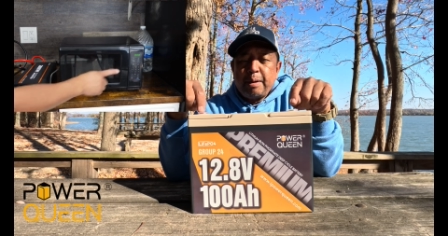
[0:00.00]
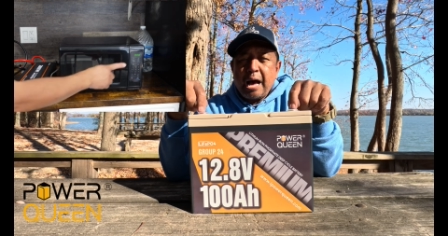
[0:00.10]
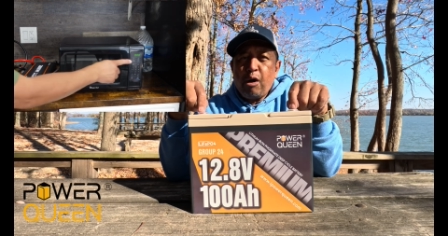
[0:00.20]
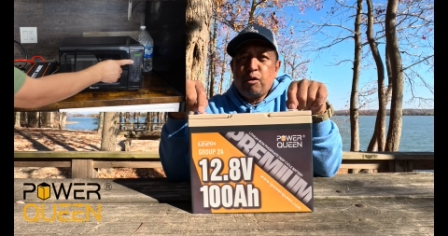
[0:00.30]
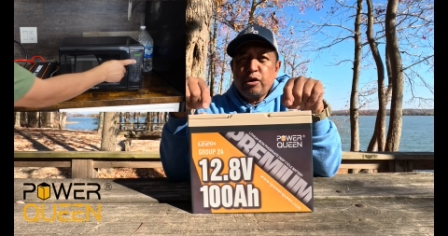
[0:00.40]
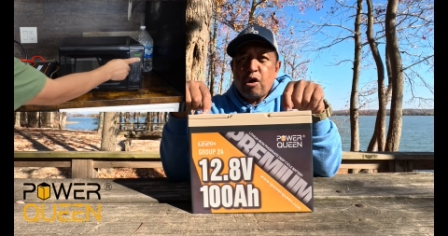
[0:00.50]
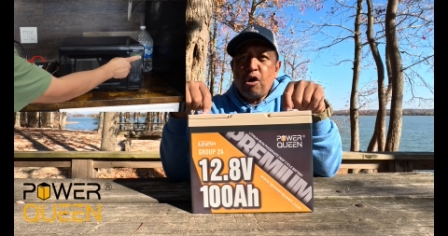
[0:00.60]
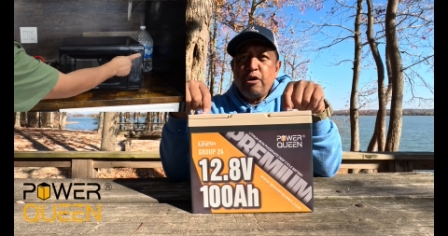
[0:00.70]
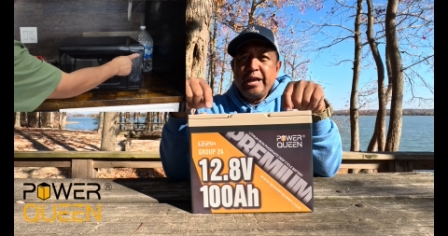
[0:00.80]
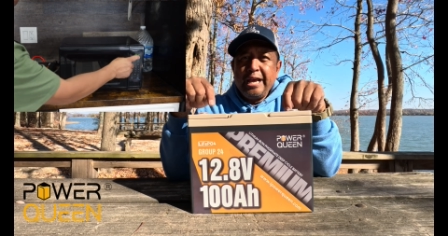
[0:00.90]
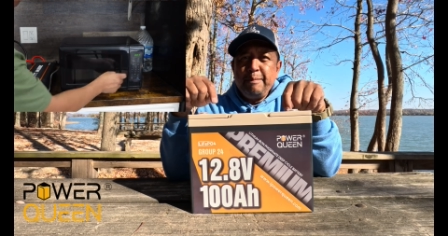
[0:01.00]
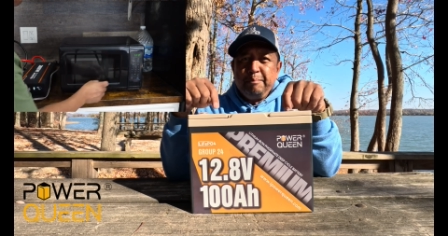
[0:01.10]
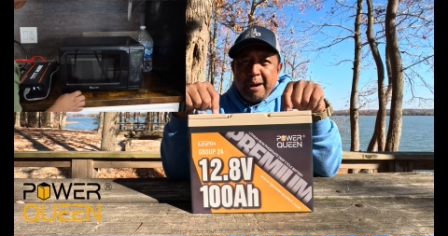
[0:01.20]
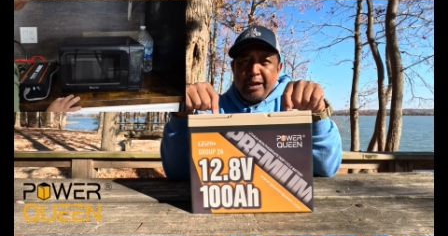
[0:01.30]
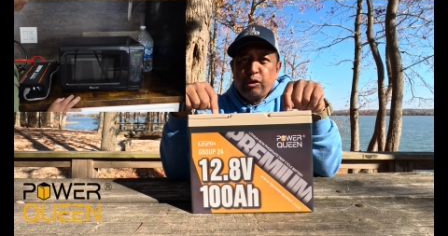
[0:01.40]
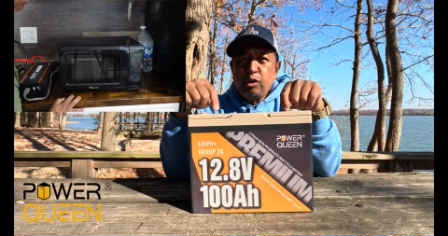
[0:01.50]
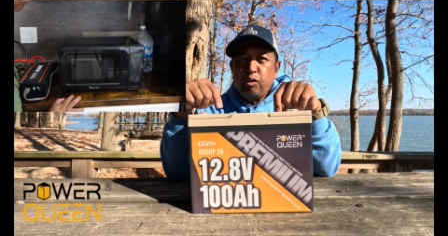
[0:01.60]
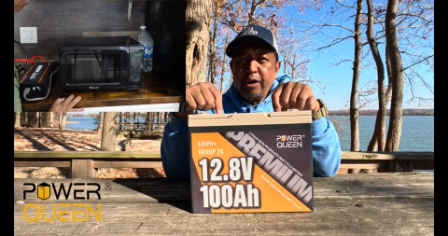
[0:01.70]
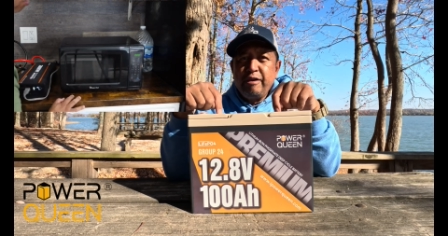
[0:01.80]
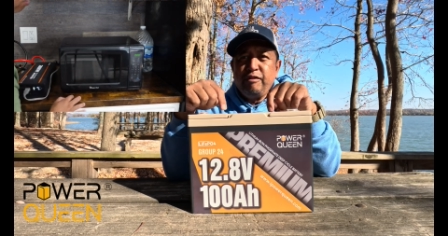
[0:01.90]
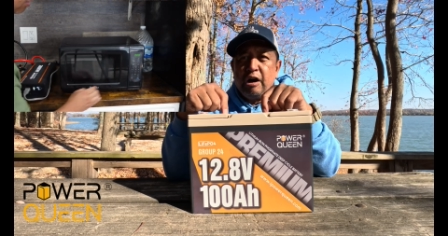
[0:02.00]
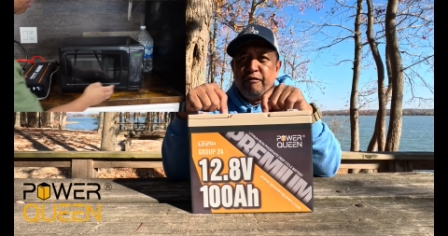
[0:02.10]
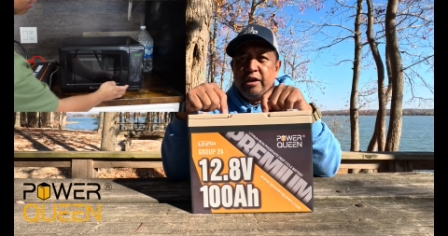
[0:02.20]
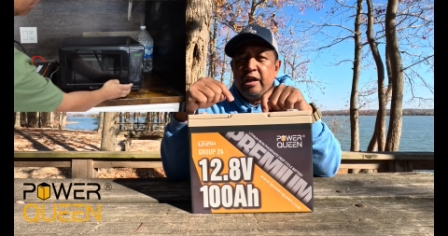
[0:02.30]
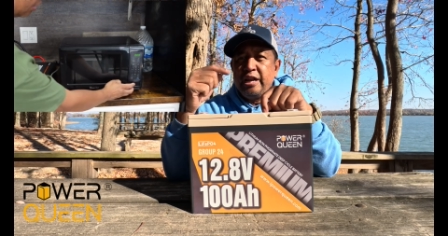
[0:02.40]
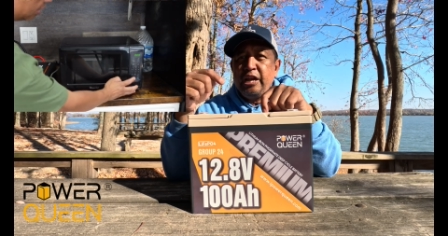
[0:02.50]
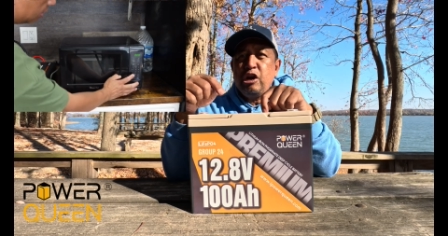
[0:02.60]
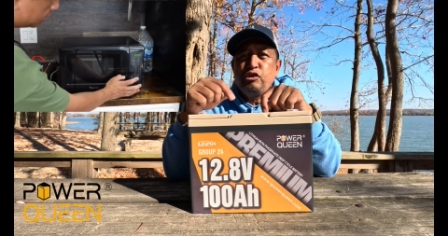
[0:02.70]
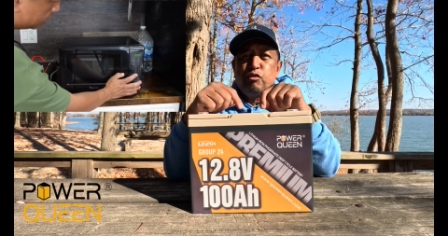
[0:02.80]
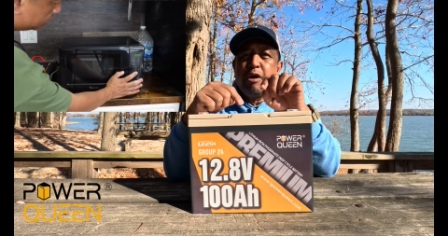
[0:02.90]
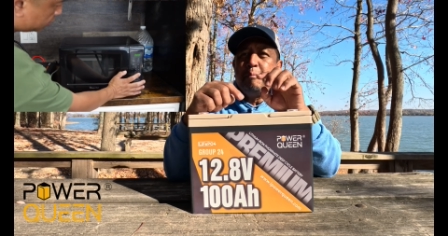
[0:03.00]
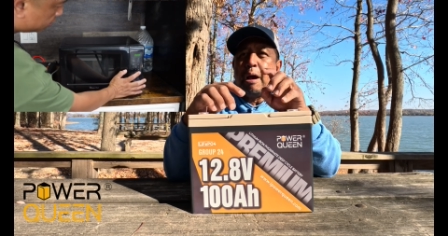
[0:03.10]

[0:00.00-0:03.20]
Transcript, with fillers: powered on a microwave oven, an 800 watt